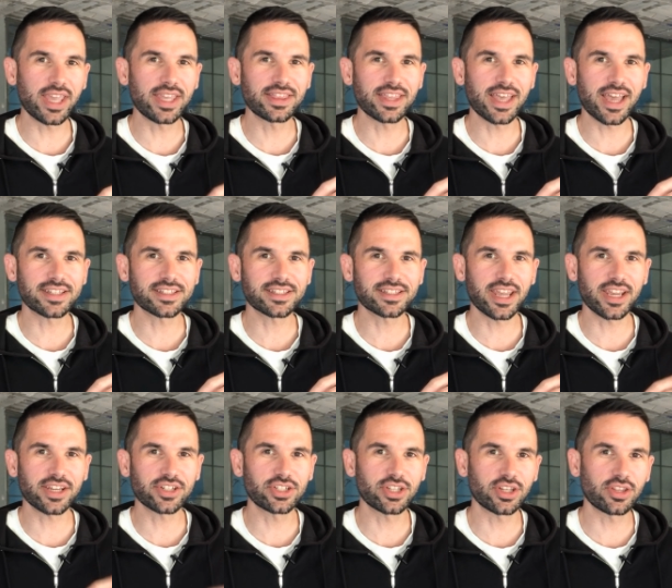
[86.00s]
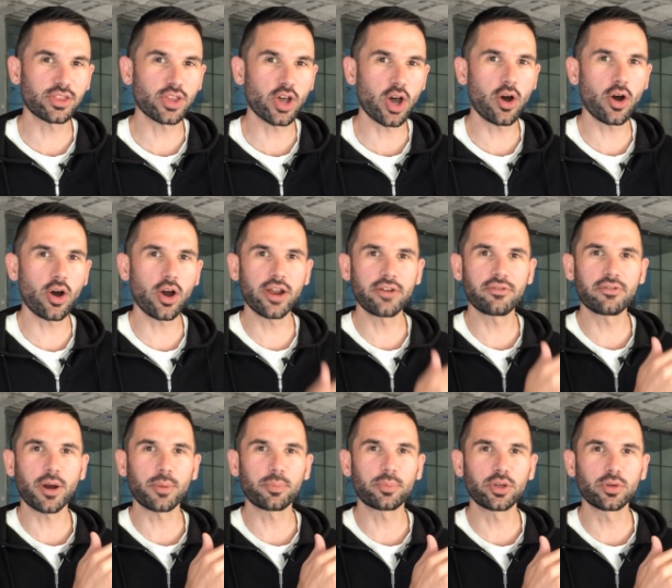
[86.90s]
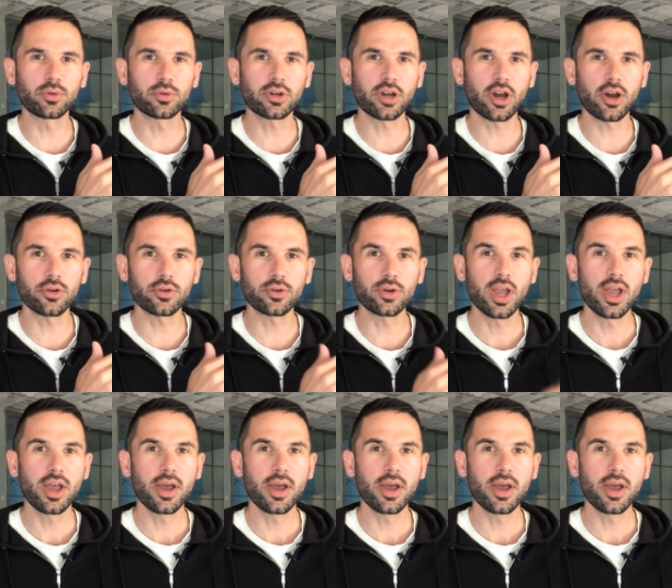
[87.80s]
in that section, the higher up you'll go.